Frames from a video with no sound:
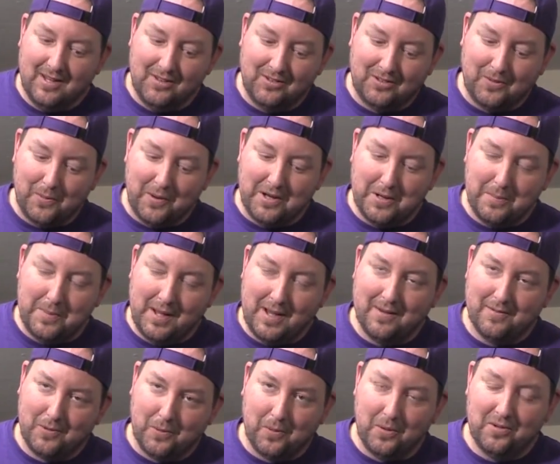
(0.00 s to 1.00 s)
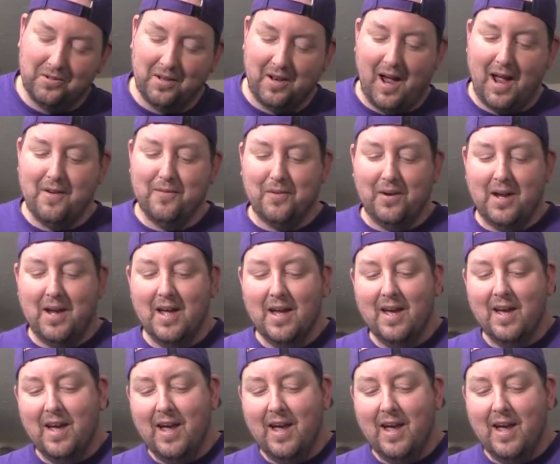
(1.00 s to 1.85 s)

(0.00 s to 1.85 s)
is going to be, of course, an ivory.